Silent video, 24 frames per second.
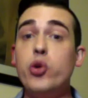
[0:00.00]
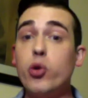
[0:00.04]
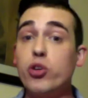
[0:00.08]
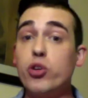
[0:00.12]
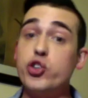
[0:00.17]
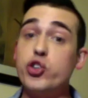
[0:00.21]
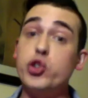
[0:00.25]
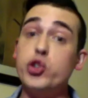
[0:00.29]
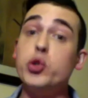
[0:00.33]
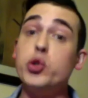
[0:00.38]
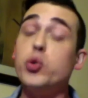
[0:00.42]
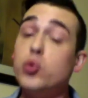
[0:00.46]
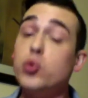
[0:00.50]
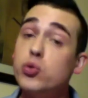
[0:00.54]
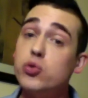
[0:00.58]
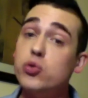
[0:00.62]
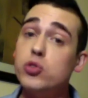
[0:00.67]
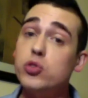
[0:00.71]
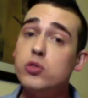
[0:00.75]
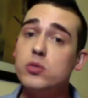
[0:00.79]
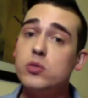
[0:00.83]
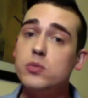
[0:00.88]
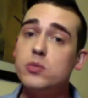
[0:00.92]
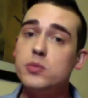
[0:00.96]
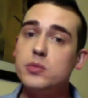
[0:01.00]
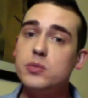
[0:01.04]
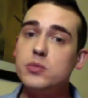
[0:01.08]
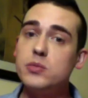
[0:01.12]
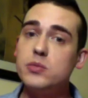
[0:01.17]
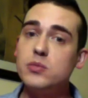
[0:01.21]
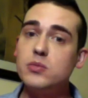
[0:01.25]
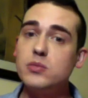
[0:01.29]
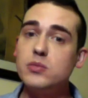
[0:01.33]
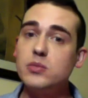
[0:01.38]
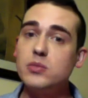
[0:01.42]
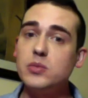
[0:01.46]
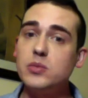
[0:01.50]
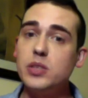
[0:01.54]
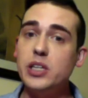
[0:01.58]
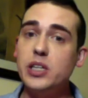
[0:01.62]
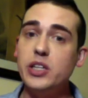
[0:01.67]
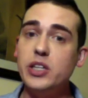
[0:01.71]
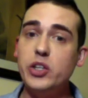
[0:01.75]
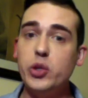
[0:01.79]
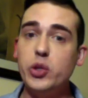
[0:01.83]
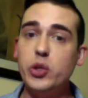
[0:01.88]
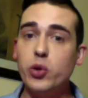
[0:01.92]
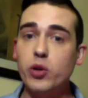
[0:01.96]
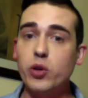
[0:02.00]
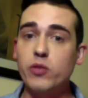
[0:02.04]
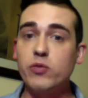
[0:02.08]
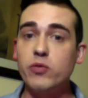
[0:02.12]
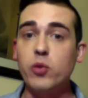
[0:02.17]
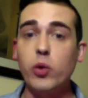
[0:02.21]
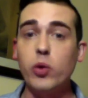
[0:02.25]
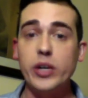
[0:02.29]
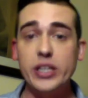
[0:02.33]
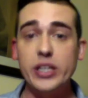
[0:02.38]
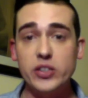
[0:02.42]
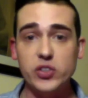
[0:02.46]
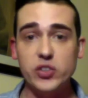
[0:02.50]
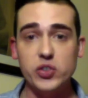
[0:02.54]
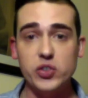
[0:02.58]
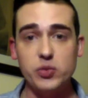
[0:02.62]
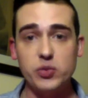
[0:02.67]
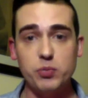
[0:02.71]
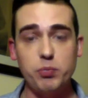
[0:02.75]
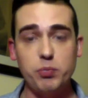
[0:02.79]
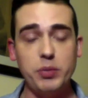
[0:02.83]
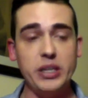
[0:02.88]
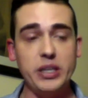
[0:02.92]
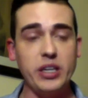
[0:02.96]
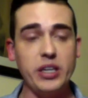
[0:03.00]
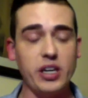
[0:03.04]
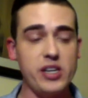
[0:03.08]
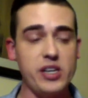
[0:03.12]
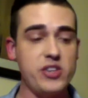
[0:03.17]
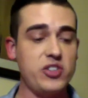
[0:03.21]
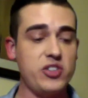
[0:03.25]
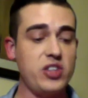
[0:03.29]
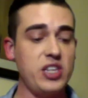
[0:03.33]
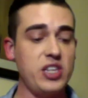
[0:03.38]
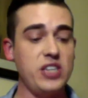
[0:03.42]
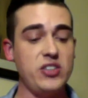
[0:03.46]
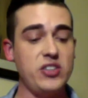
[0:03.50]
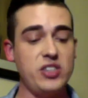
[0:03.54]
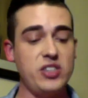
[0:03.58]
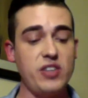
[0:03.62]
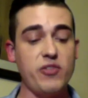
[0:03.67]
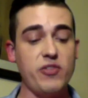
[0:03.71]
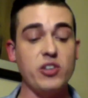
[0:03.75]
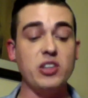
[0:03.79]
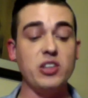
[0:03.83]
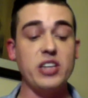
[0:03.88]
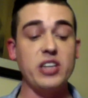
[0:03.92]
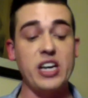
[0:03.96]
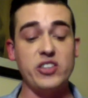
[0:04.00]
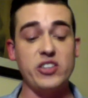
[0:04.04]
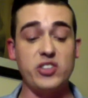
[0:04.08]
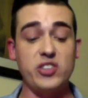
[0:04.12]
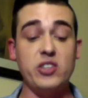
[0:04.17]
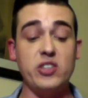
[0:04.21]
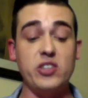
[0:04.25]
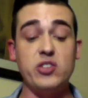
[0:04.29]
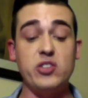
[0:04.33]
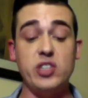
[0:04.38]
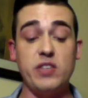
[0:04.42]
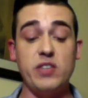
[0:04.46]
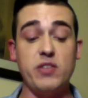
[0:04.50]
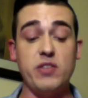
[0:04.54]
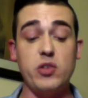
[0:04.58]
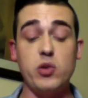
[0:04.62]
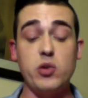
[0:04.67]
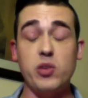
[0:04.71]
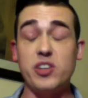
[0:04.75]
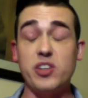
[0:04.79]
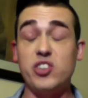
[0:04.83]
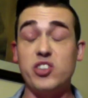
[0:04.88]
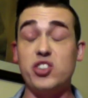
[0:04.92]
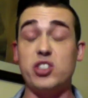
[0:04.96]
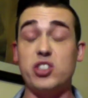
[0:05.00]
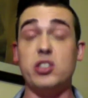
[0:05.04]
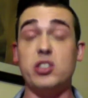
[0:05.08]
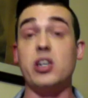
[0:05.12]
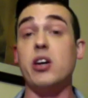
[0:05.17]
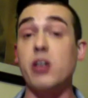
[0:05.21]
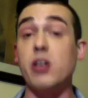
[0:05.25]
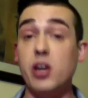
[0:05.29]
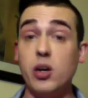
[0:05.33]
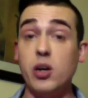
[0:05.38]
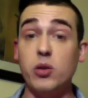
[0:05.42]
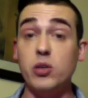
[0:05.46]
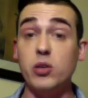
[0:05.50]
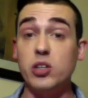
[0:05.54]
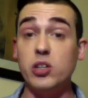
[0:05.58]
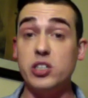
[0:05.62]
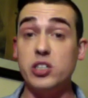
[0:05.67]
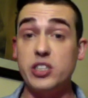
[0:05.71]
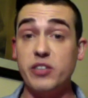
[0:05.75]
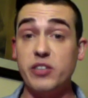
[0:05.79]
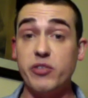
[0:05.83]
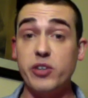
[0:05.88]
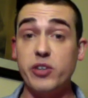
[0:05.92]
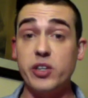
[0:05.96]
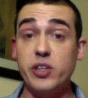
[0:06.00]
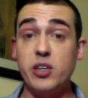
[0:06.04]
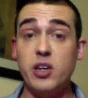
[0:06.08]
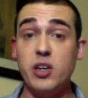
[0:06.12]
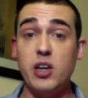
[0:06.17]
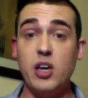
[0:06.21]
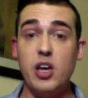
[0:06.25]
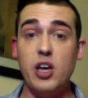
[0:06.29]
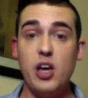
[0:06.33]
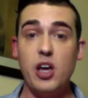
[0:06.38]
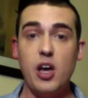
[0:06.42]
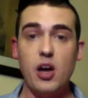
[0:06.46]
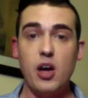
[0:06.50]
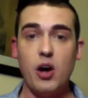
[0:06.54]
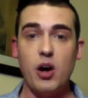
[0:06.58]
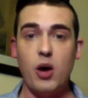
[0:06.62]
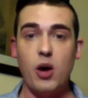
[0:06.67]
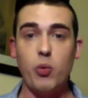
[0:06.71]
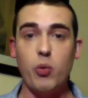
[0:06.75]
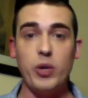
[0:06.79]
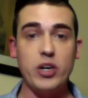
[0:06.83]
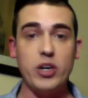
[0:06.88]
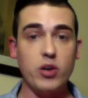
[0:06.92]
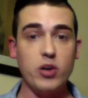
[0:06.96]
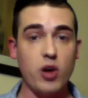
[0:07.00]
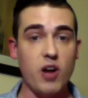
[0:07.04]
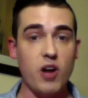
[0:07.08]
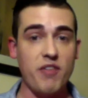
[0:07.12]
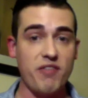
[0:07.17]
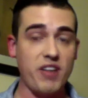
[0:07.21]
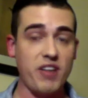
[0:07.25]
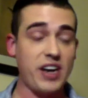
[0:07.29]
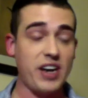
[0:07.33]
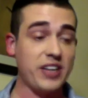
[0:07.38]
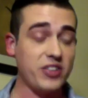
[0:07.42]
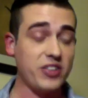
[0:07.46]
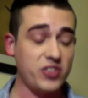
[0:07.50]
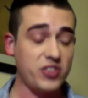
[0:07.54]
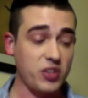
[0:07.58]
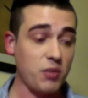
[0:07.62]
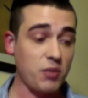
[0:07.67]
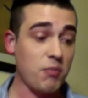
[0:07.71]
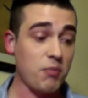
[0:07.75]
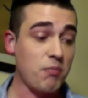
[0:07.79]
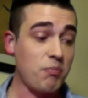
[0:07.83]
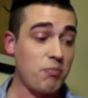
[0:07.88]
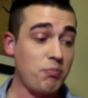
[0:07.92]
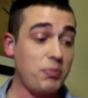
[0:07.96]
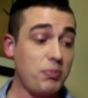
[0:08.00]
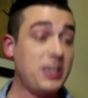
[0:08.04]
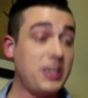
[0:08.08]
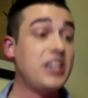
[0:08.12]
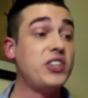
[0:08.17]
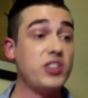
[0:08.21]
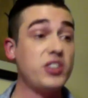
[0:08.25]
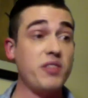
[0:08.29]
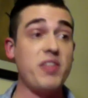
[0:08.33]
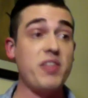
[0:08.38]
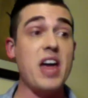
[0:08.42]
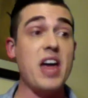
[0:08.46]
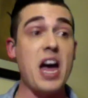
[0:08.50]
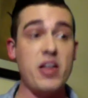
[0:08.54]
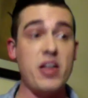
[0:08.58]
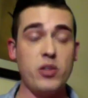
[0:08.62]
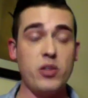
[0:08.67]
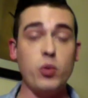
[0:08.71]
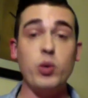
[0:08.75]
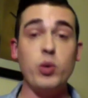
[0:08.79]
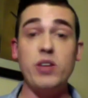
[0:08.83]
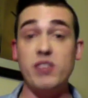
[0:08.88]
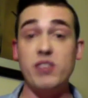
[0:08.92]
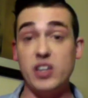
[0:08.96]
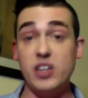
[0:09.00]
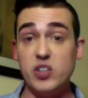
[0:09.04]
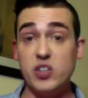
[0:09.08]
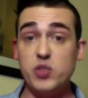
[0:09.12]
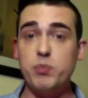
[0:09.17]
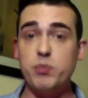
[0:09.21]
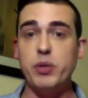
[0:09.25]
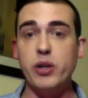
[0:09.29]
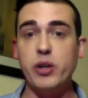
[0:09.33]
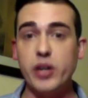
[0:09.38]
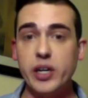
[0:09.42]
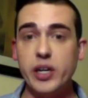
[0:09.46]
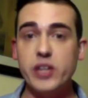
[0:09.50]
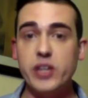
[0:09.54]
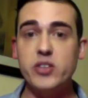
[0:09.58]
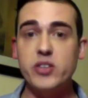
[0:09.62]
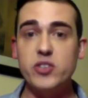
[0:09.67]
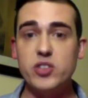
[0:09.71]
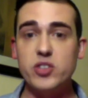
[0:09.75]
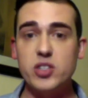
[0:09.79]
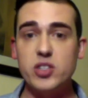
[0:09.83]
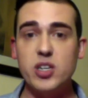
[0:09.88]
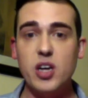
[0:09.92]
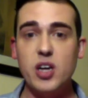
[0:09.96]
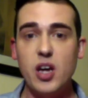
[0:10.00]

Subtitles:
shoes, in your voice, because these different lessons, even though the scenario looked different, we could all find some piece of that we've experienced.